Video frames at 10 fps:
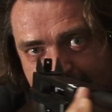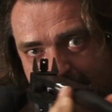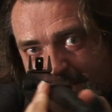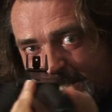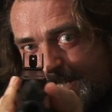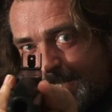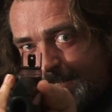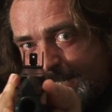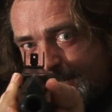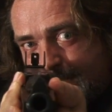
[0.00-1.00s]
will
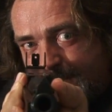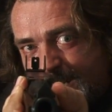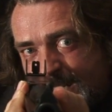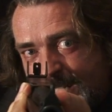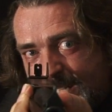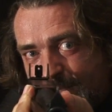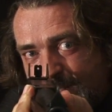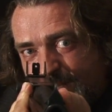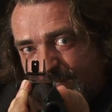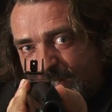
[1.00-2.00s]
shoot every last
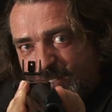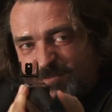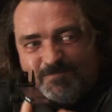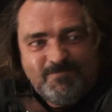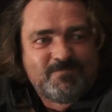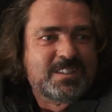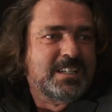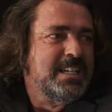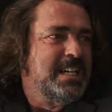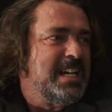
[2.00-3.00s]
one of those
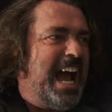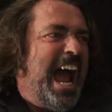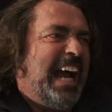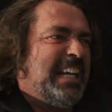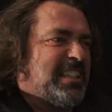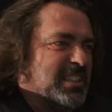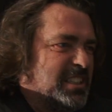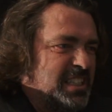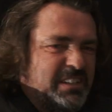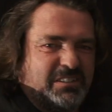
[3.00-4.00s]

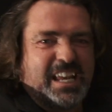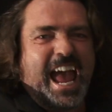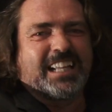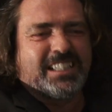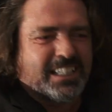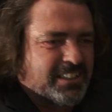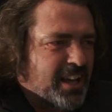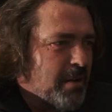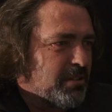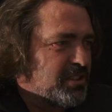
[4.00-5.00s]
actors. Even the acting in
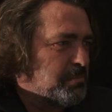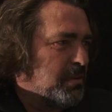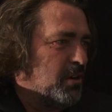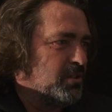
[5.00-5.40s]
Timeless is below